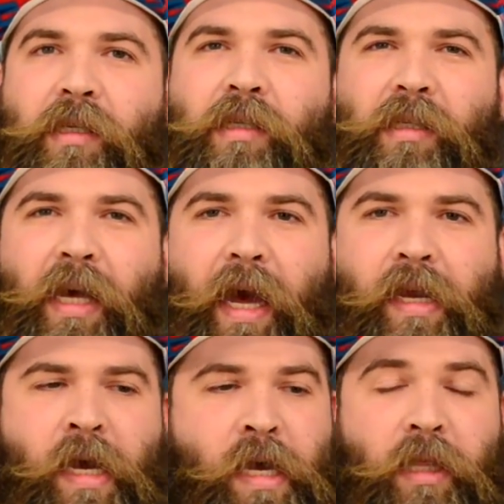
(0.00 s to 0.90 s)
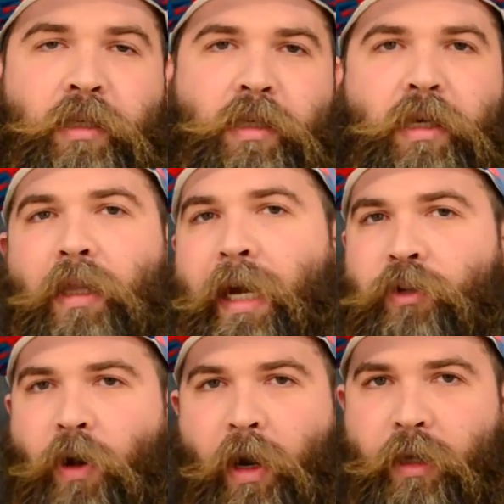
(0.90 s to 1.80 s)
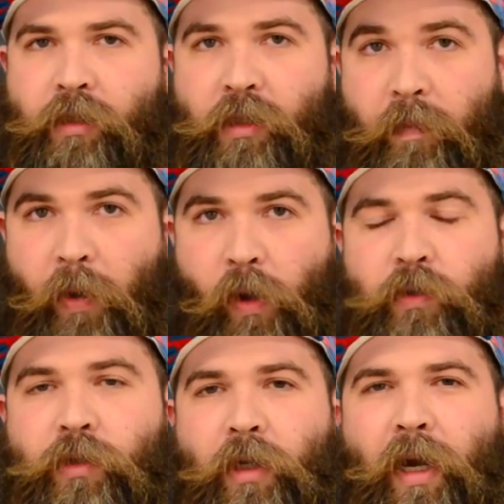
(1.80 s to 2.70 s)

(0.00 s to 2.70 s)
is that this is an electronic seat post,